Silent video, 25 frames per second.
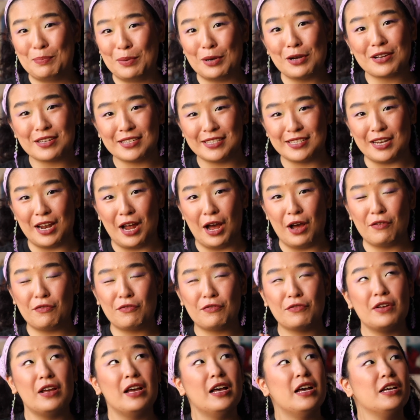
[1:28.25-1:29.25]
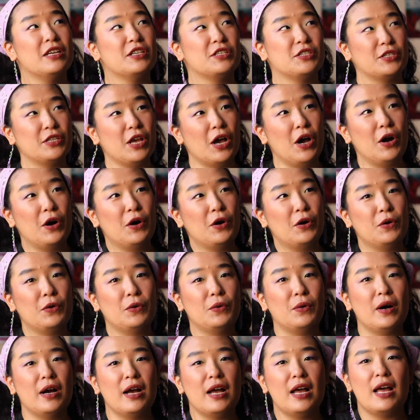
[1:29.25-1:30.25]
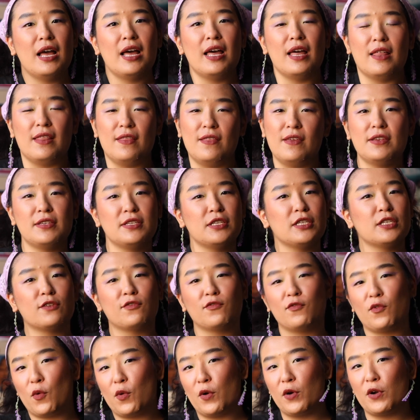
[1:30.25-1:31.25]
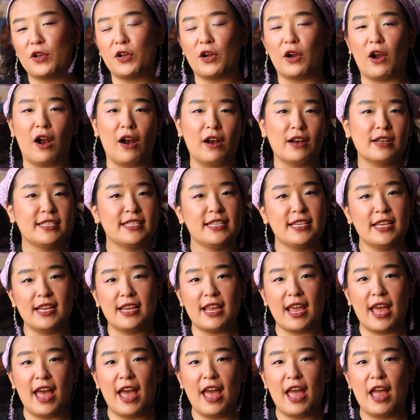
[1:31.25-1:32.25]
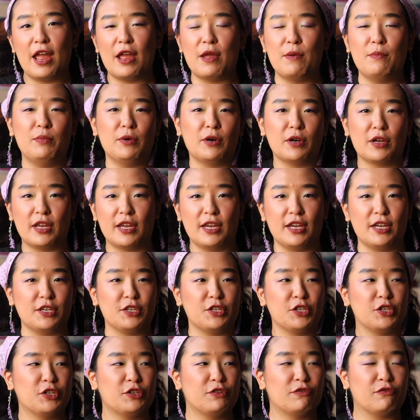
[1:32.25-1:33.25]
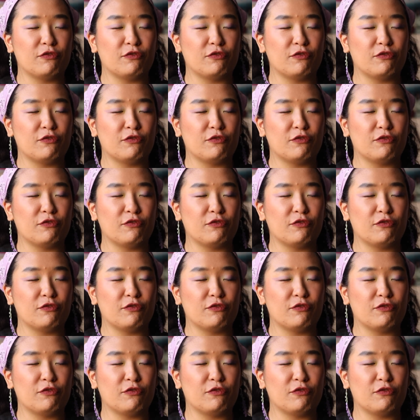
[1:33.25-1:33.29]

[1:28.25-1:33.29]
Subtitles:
book stuff. So this is for your artsy, gay, bookish